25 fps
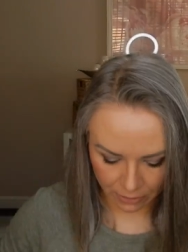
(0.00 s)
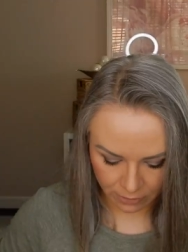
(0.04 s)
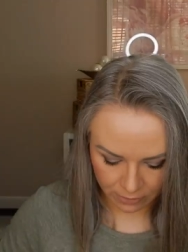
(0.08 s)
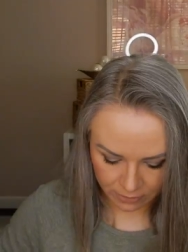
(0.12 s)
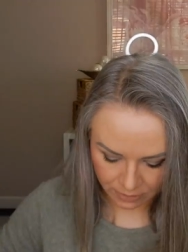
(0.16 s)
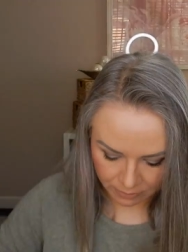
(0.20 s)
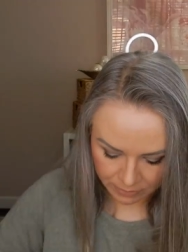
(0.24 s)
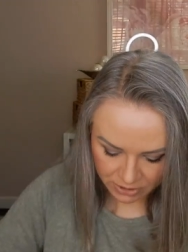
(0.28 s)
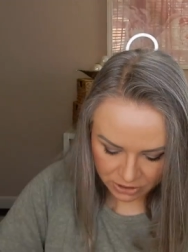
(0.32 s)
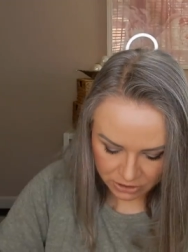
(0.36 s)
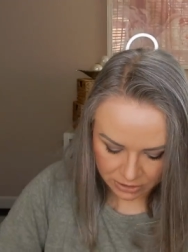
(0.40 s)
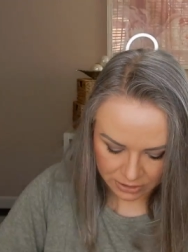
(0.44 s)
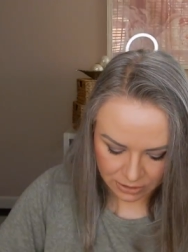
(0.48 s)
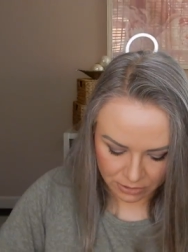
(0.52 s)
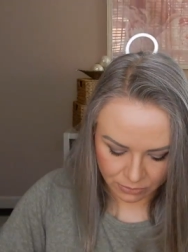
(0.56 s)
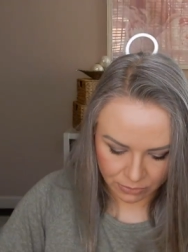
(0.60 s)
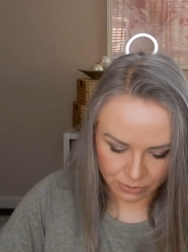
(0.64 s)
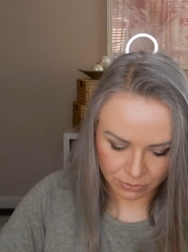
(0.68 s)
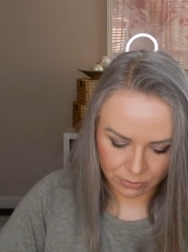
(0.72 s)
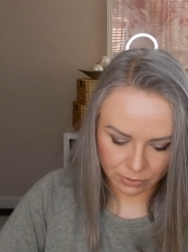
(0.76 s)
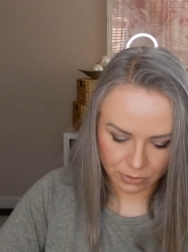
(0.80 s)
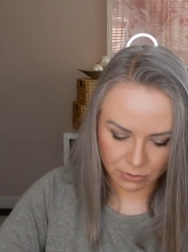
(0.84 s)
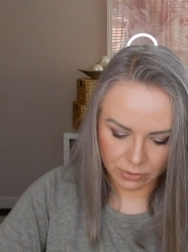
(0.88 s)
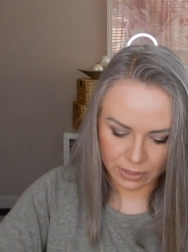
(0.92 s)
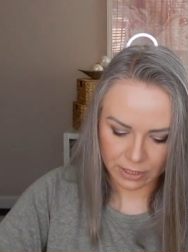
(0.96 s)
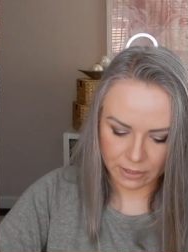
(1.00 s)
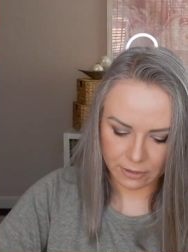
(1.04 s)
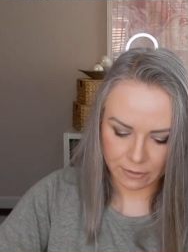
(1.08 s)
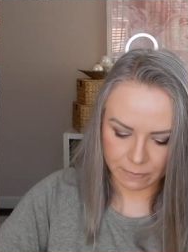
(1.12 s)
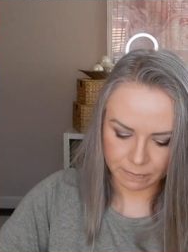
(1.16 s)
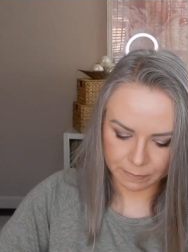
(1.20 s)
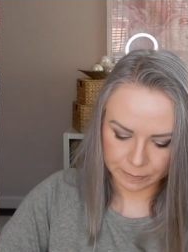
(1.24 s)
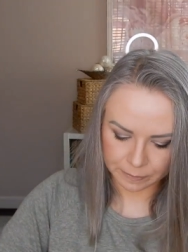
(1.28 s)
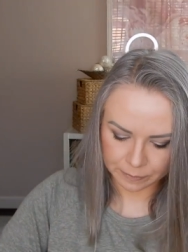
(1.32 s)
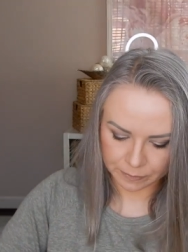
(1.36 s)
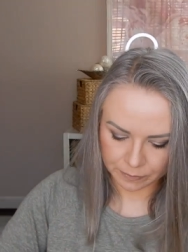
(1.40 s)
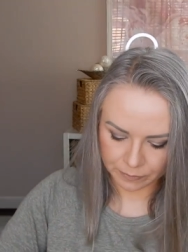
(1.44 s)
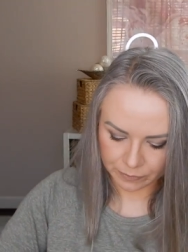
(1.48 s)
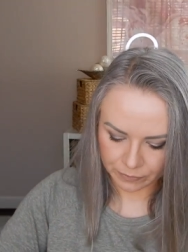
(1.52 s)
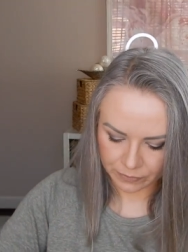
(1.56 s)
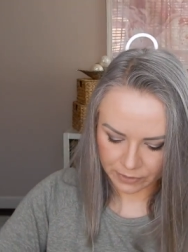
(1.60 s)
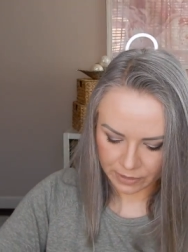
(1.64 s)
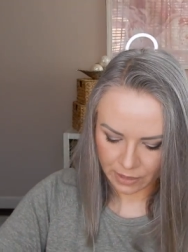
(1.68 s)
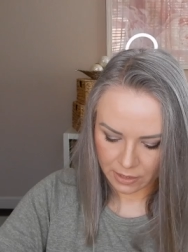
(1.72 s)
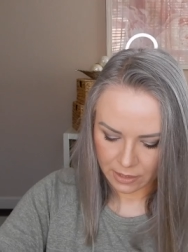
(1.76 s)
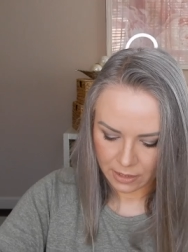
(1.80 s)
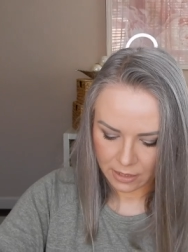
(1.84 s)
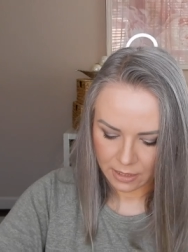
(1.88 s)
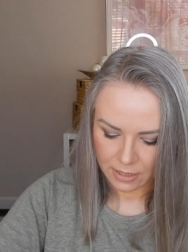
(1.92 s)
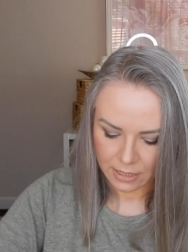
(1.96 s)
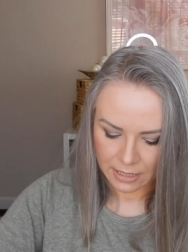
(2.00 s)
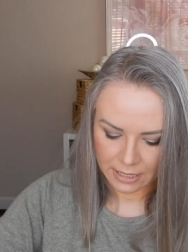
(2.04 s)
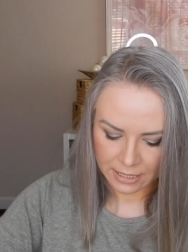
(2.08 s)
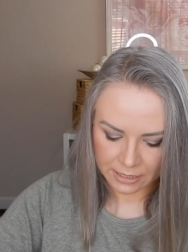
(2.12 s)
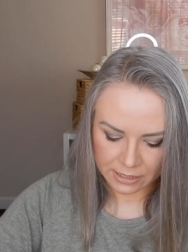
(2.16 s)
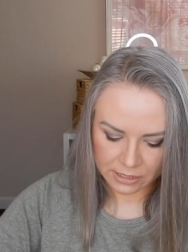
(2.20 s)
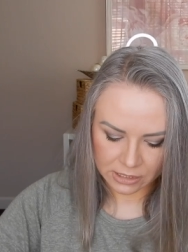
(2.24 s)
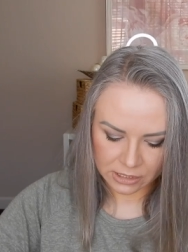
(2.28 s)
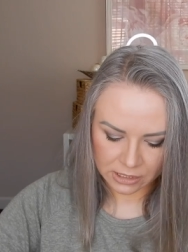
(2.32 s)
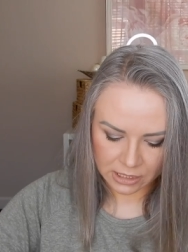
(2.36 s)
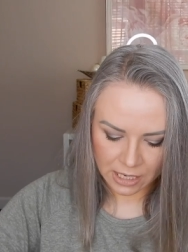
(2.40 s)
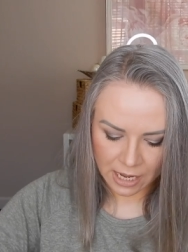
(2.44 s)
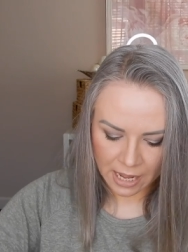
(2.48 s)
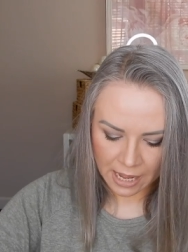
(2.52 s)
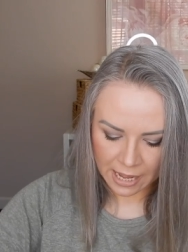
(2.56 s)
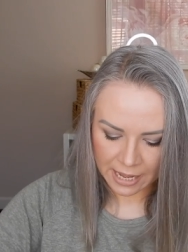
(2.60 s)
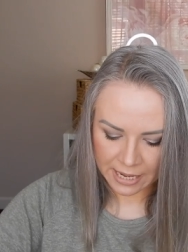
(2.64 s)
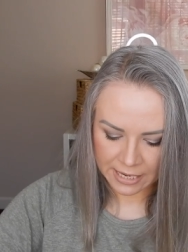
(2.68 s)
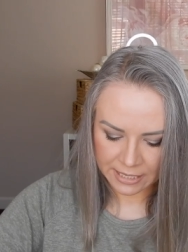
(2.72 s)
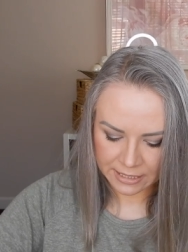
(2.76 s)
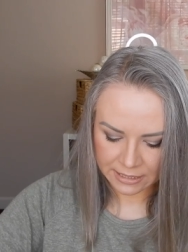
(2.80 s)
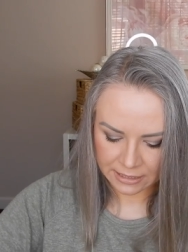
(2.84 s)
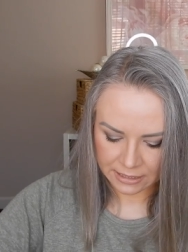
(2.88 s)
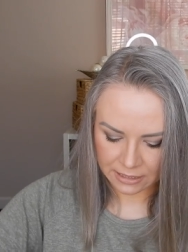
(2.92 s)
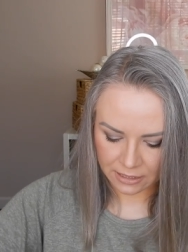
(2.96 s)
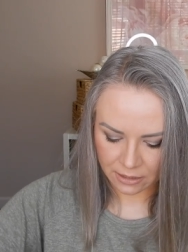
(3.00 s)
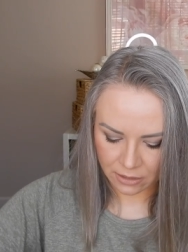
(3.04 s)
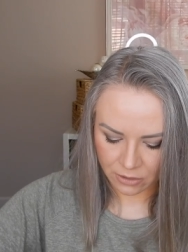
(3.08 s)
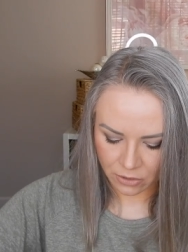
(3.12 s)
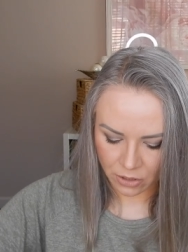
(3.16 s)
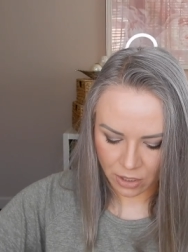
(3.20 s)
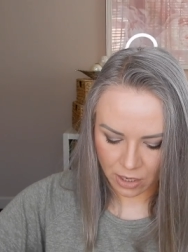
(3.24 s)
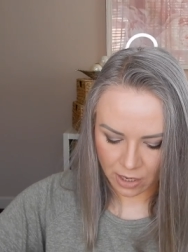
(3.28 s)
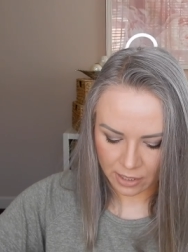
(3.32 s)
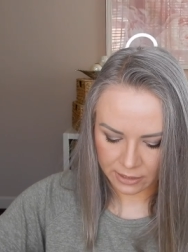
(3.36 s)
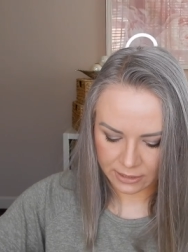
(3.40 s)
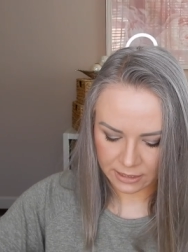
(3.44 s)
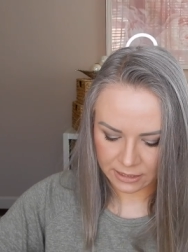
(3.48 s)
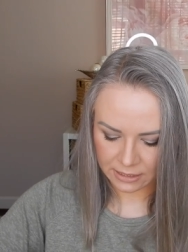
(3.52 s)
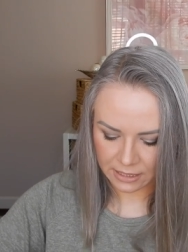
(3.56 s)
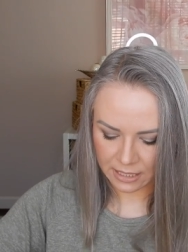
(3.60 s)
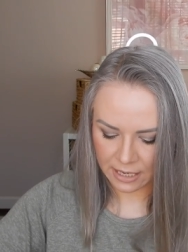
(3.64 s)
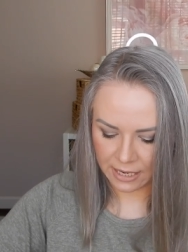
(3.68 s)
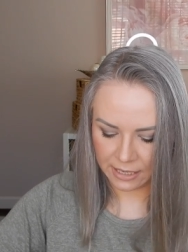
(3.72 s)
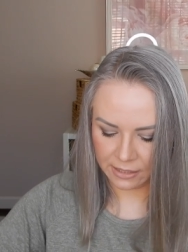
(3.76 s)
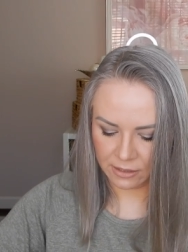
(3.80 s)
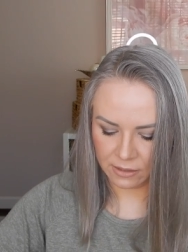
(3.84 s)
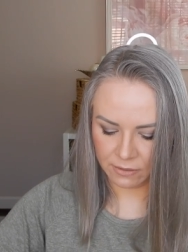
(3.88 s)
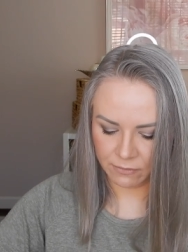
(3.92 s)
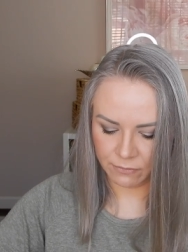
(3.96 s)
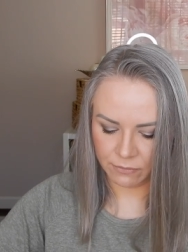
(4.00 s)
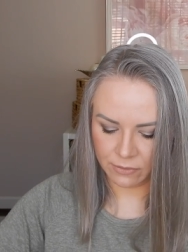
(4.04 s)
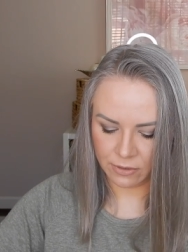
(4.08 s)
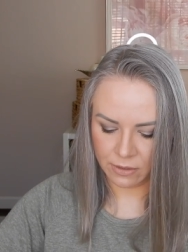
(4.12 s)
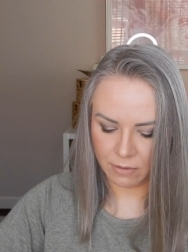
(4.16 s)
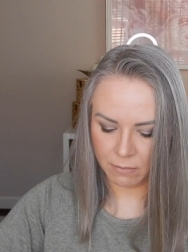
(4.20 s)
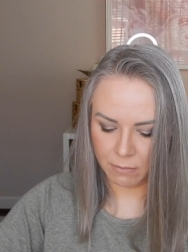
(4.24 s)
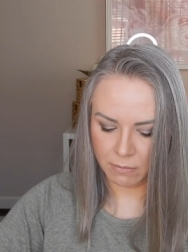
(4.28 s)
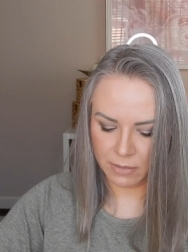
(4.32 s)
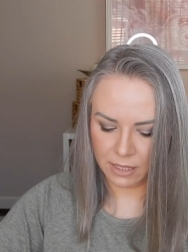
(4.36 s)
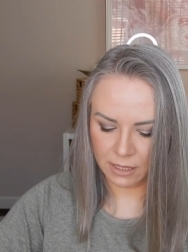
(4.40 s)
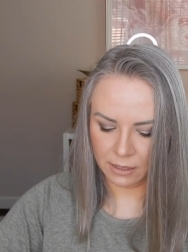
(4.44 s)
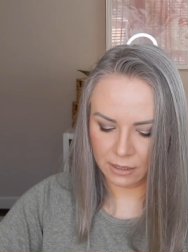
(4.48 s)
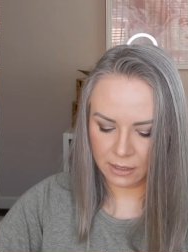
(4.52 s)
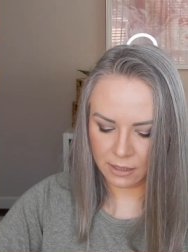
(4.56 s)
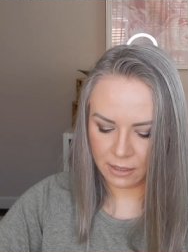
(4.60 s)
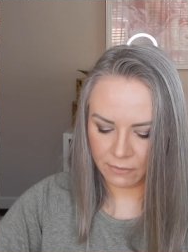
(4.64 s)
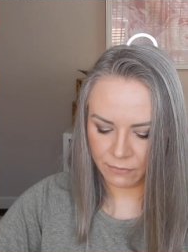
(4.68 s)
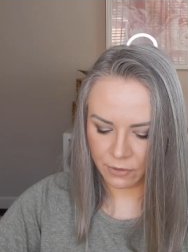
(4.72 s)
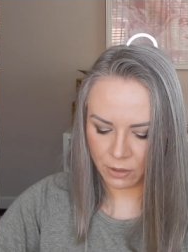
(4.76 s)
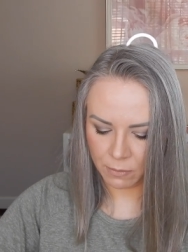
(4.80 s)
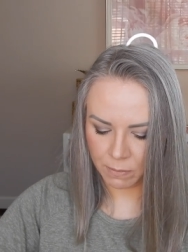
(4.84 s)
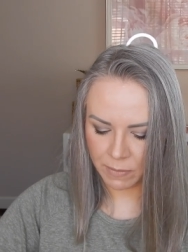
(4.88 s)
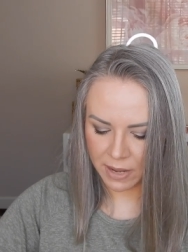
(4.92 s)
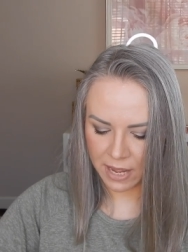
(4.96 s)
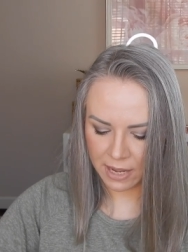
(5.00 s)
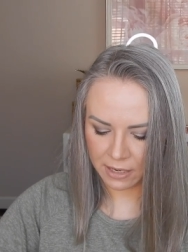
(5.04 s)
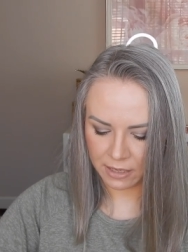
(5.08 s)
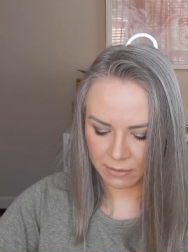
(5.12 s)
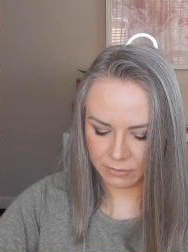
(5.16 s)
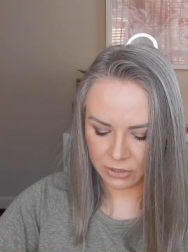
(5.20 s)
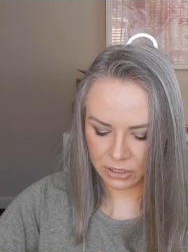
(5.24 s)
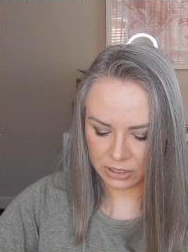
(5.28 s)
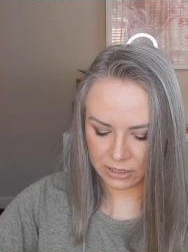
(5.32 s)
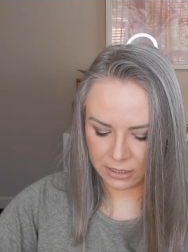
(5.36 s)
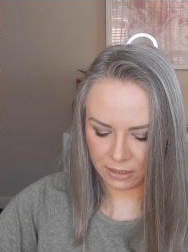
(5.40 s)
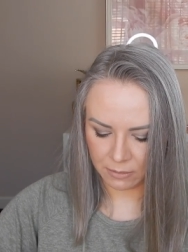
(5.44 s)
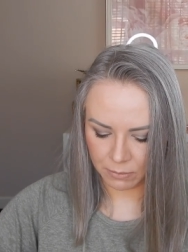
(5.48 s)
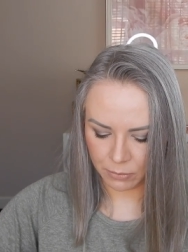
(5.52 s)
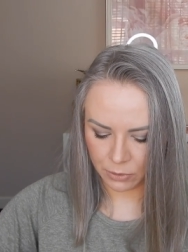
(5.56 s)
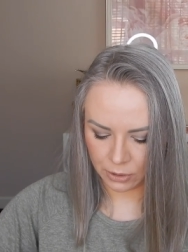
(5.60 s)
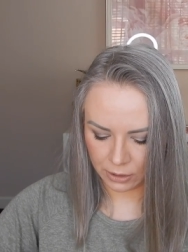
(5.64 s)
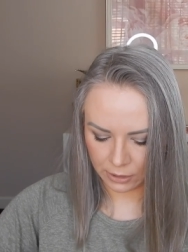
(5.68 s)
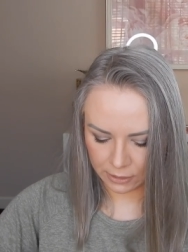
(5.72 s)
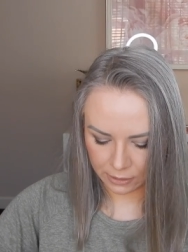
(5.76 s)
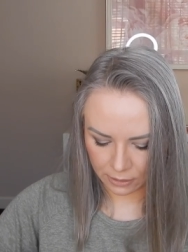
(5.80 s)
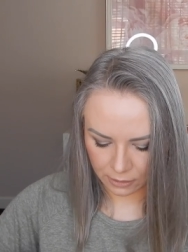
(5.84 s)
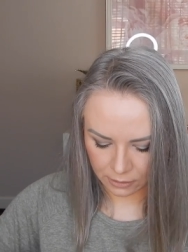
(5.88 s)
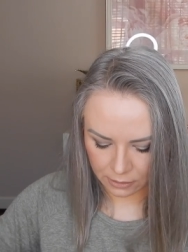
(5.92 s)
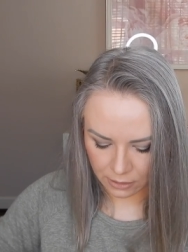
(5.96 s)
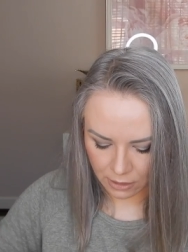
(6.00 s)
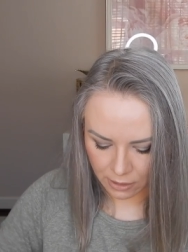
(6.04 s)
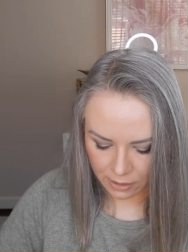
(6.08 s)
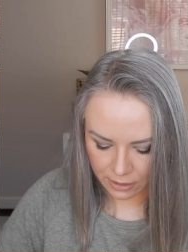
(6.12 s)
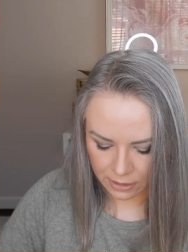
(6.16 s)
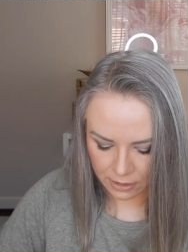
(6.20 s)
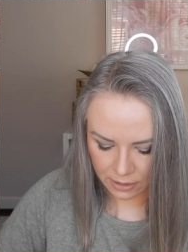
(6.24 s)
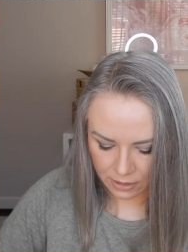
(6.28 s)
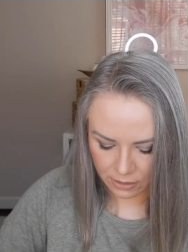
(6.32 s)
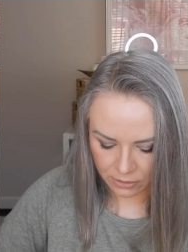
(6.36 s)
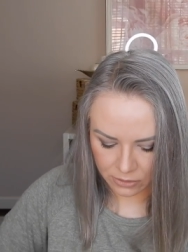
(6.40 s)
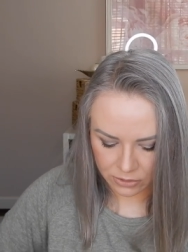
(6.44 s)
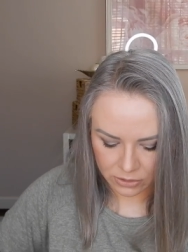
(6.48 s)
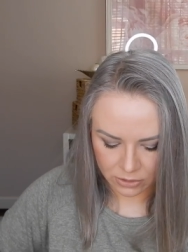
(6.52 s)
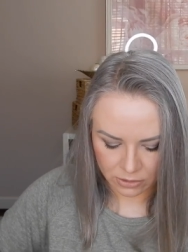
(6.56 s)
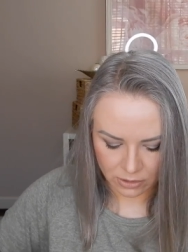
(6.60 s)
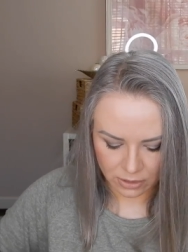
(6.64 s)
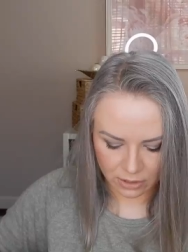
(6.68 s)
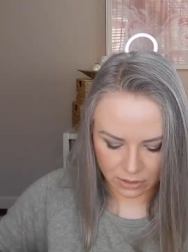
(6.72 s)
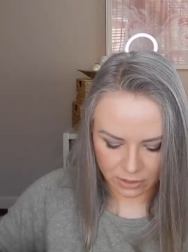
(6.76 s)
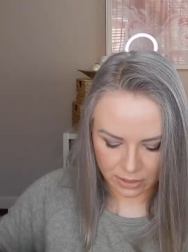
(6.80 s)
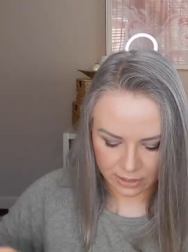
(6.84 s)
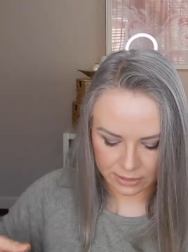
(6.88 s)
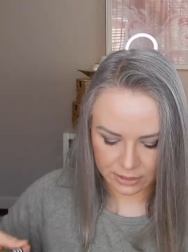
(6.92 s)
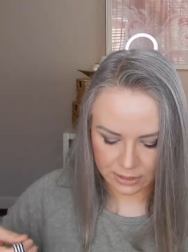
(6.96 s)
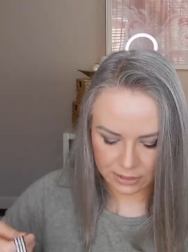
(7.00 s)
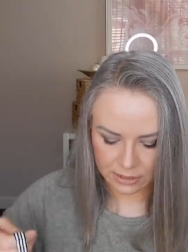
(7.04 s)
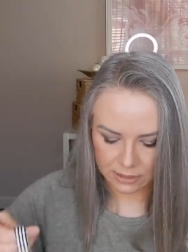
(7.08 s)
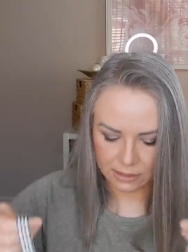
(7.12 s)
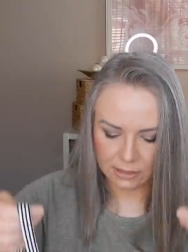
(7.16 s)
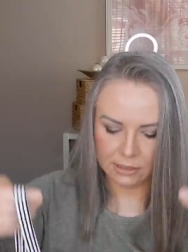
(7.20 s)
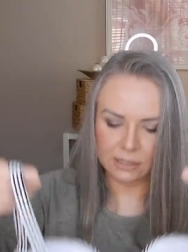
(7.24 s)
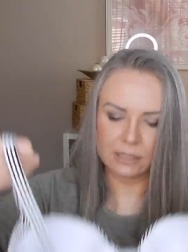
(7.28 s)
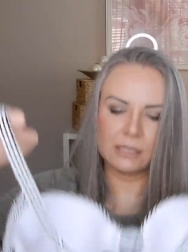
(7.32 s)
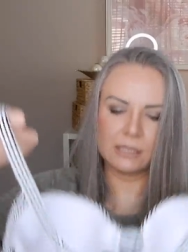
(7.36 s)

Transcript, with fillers: here, let me just do it real quick. It ties across kind of the middle of your back. I'm just gonna put a little knot in here so that you guys can